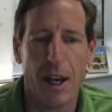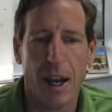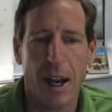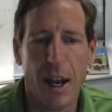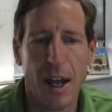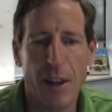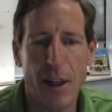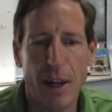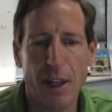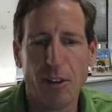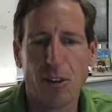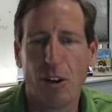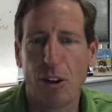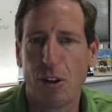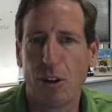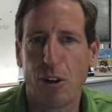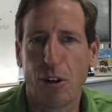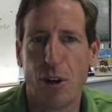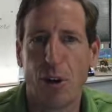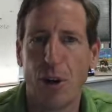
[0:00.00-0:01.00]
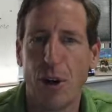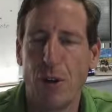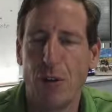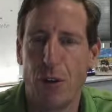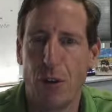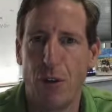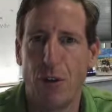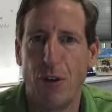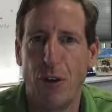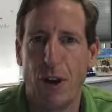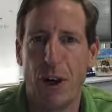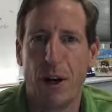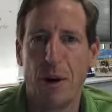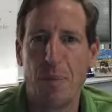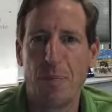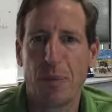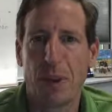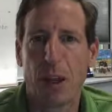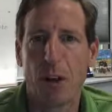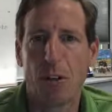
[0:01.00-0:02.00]
and then 630 for
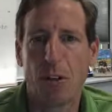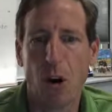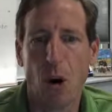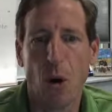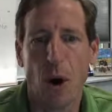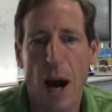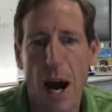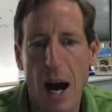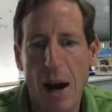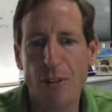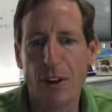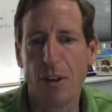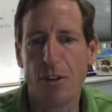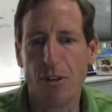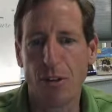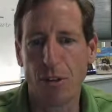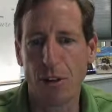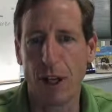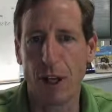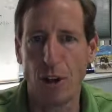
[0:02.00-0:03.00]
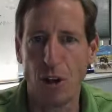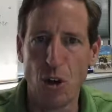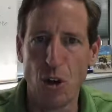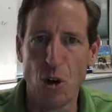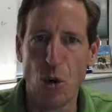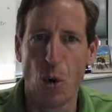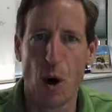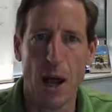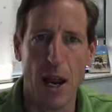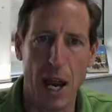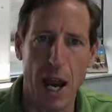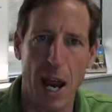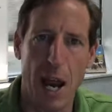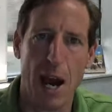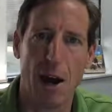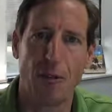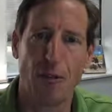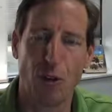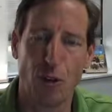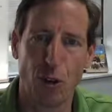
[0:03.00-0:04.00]
fair. So obviously you want to
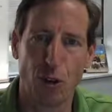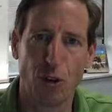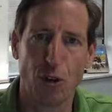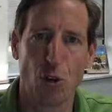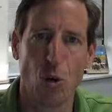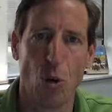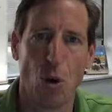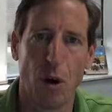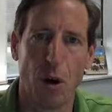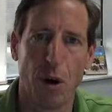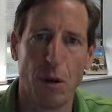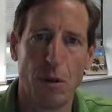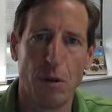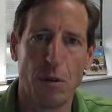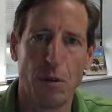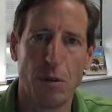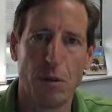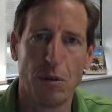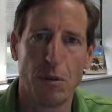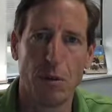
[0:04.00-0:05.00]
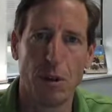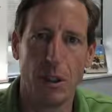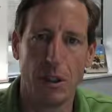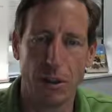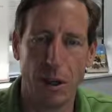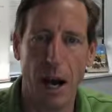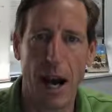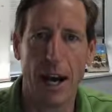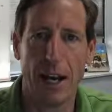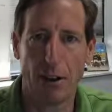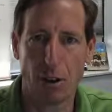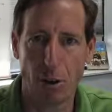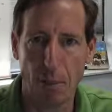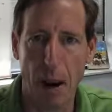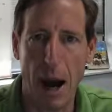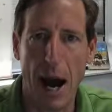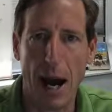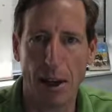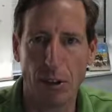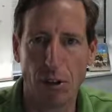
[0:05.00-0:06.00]
have your score as high as
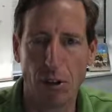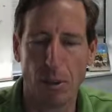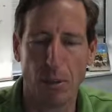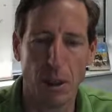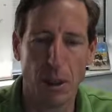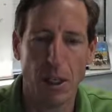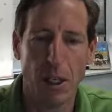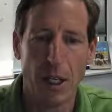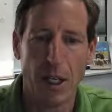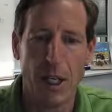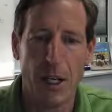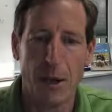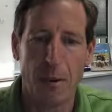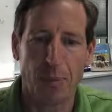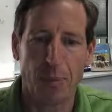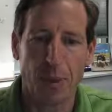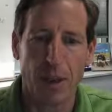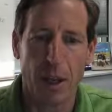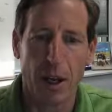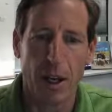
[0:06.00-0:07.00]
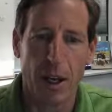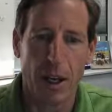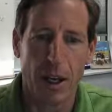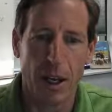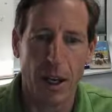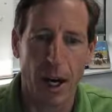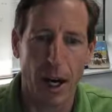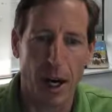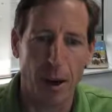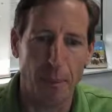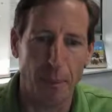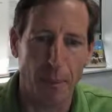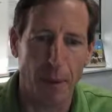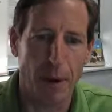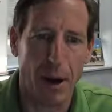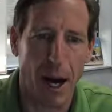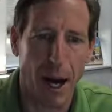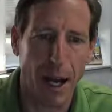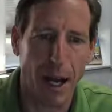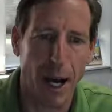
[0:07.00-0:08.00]
possible. I
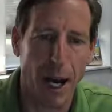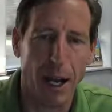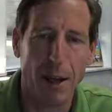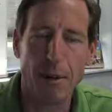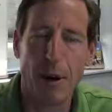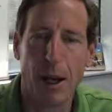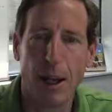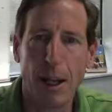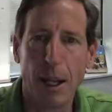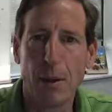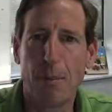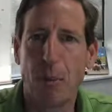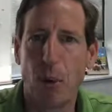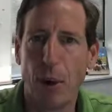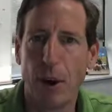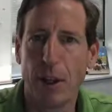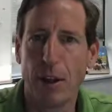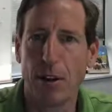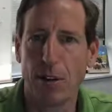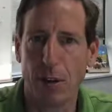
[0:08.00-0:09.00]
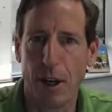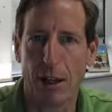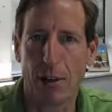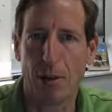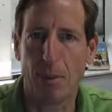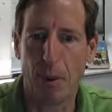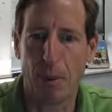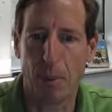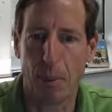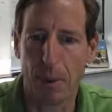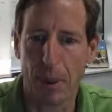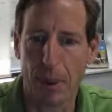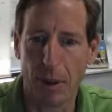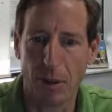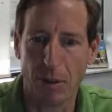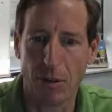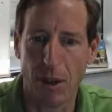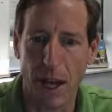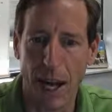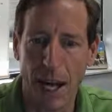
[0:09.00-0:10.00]
like pointing this out to people
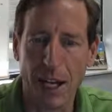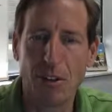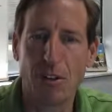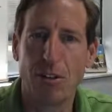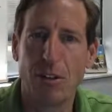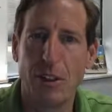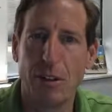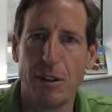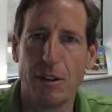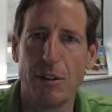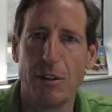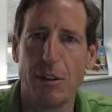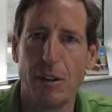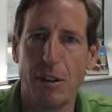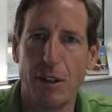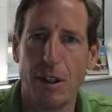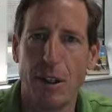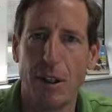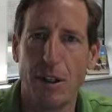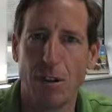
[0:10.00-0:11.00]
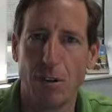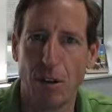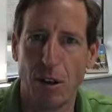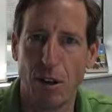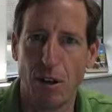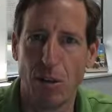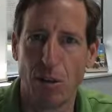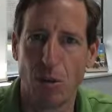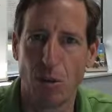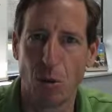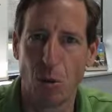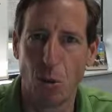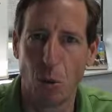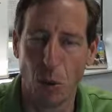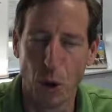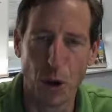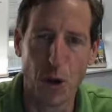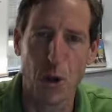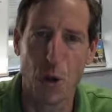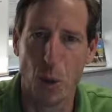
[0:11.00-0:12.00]
because excellent is
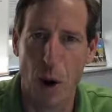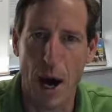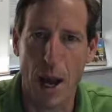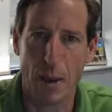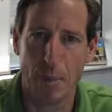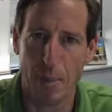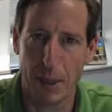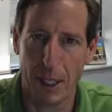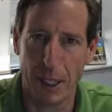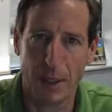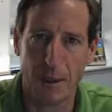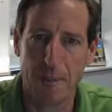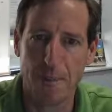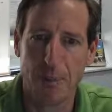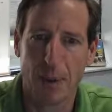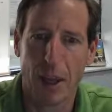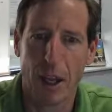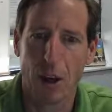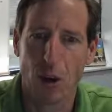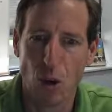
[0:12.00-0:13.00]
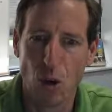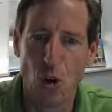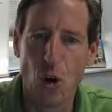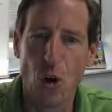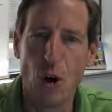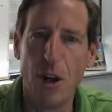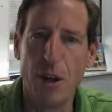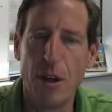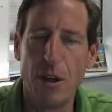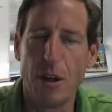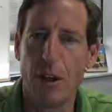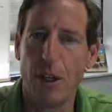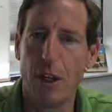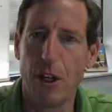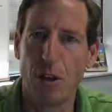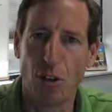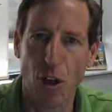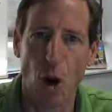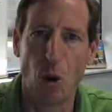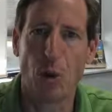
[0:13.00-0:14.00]
where you want to be. Good
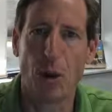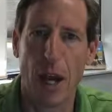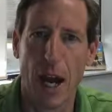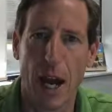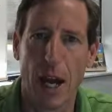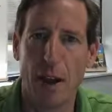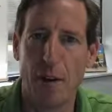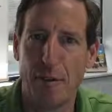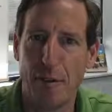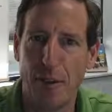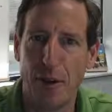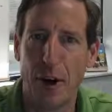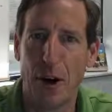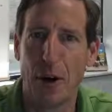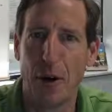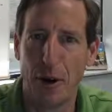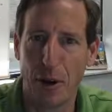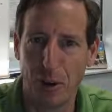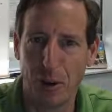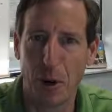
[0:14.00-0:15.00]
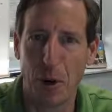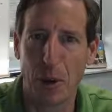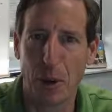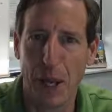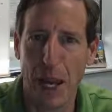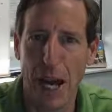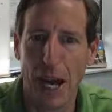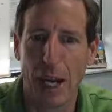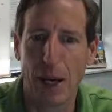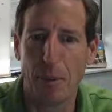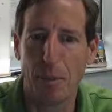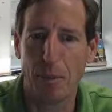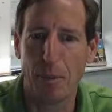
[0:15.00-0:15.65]
is okay, fair is okay,